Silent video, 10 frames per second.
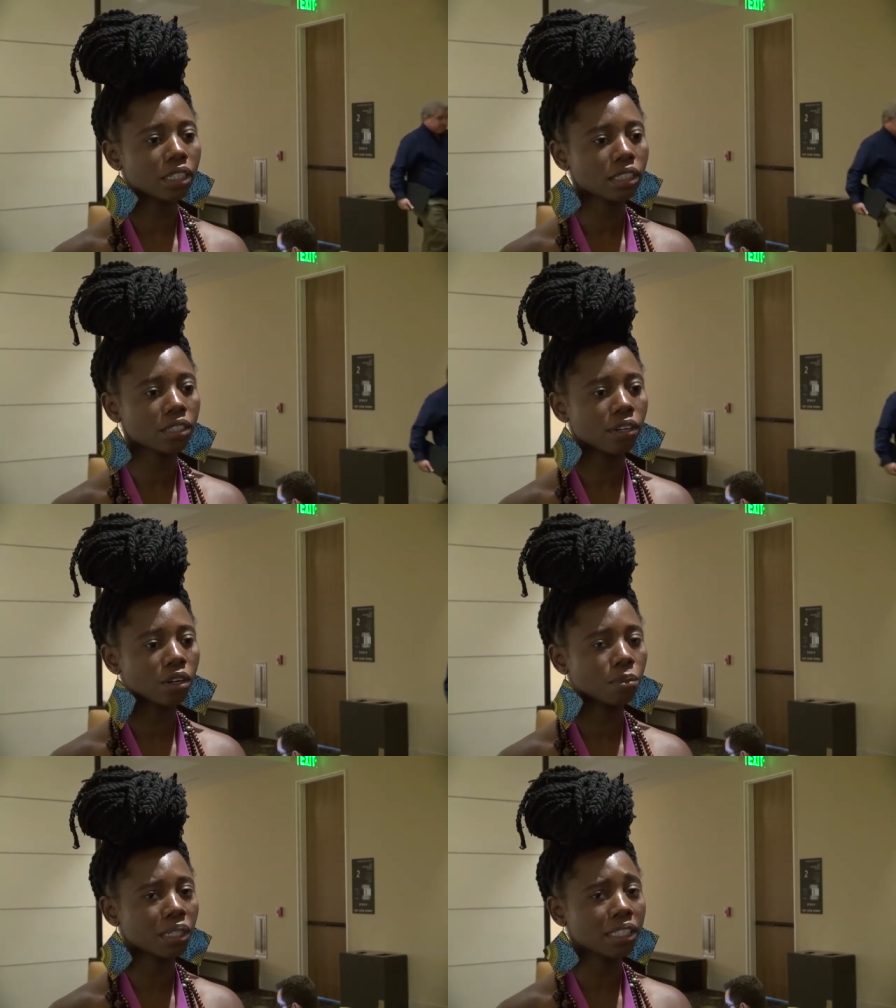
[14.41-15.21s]
Several
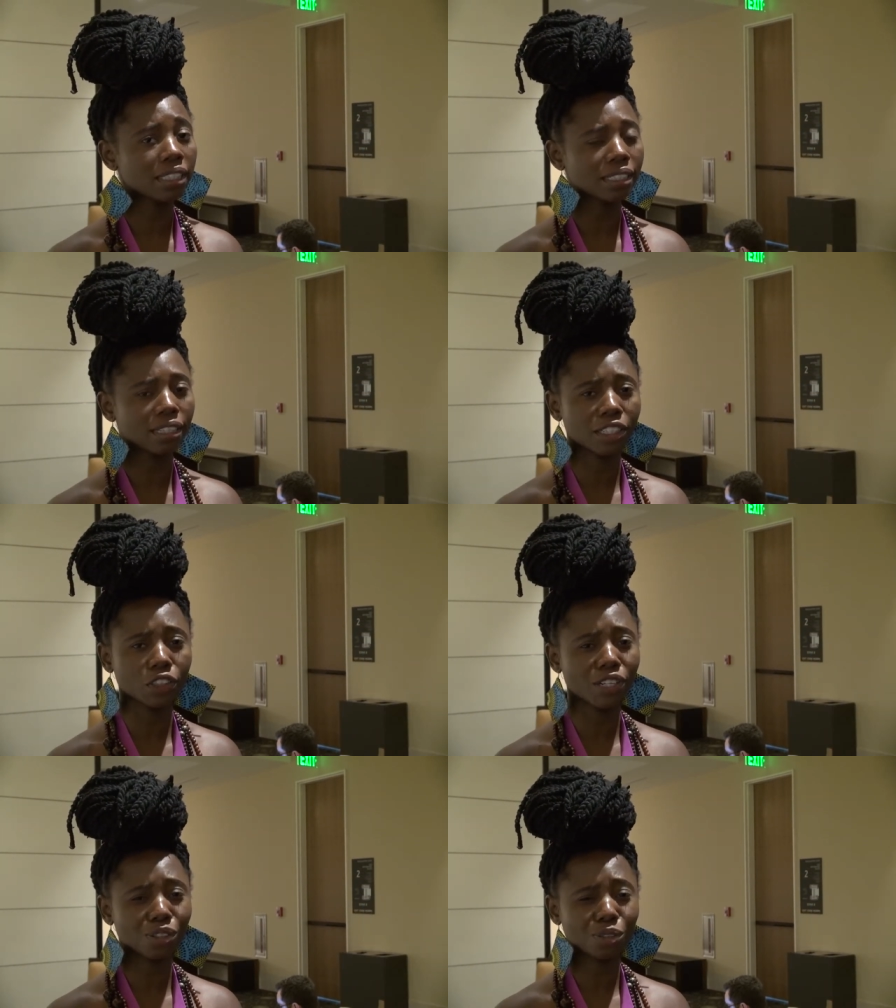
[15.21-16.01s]
communities in
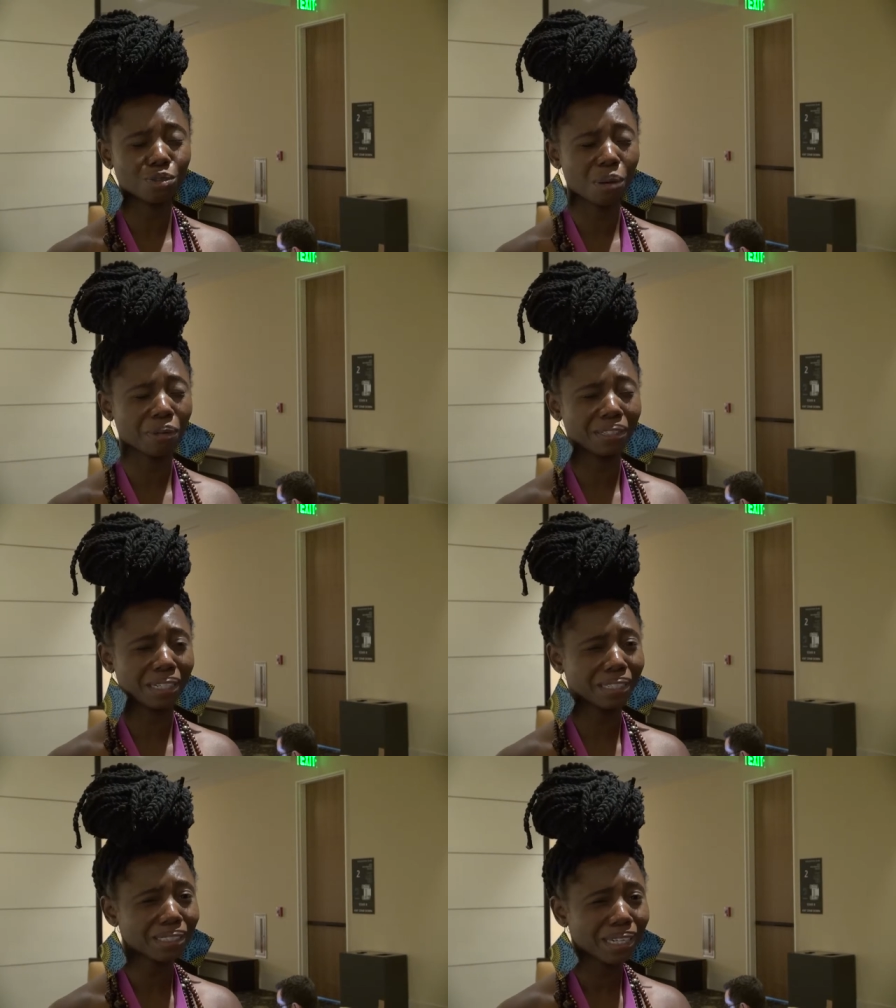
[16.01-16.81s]
Nigeria don't know about
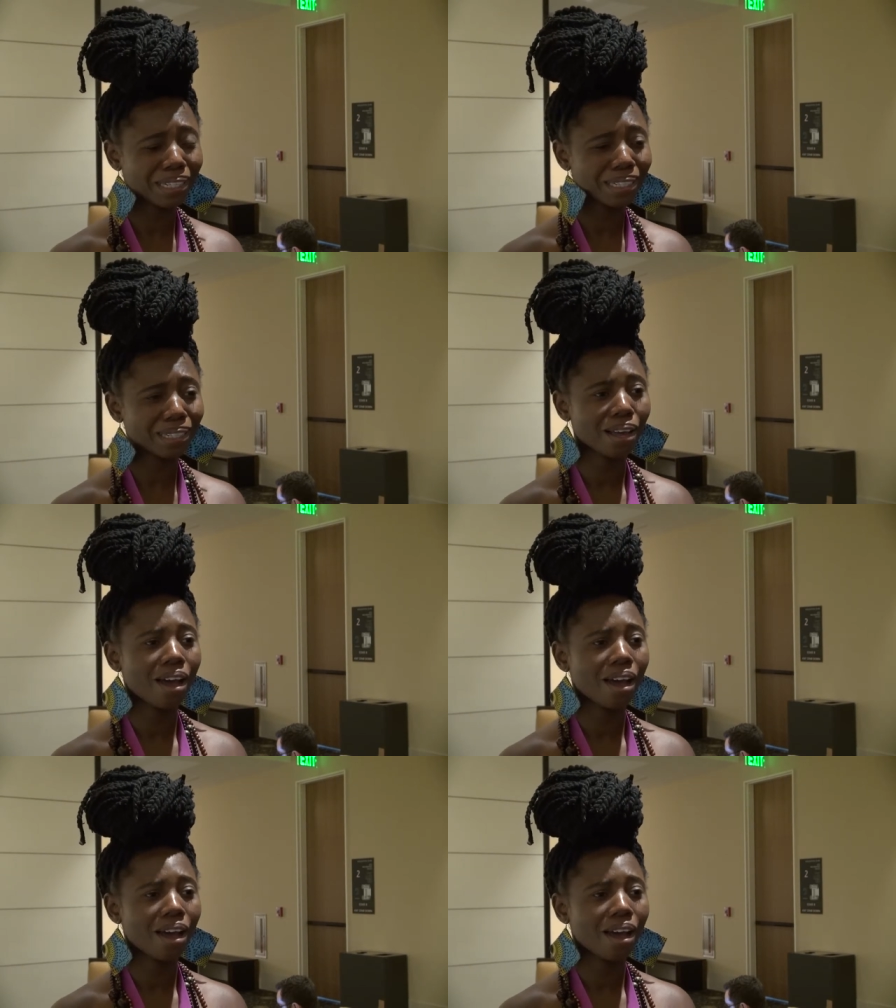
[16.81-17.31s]
the internet,